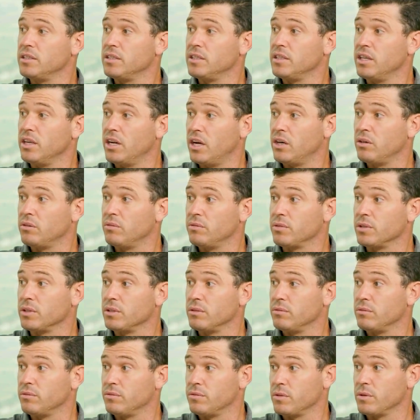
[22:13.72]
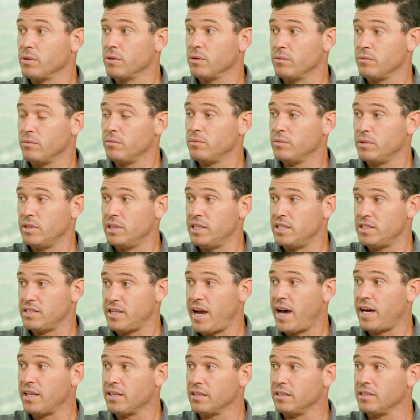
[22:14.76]
You know, for these
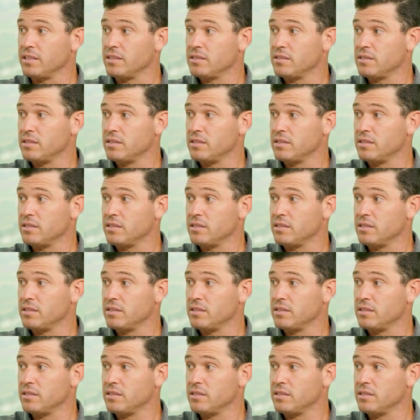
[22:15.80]
athletes,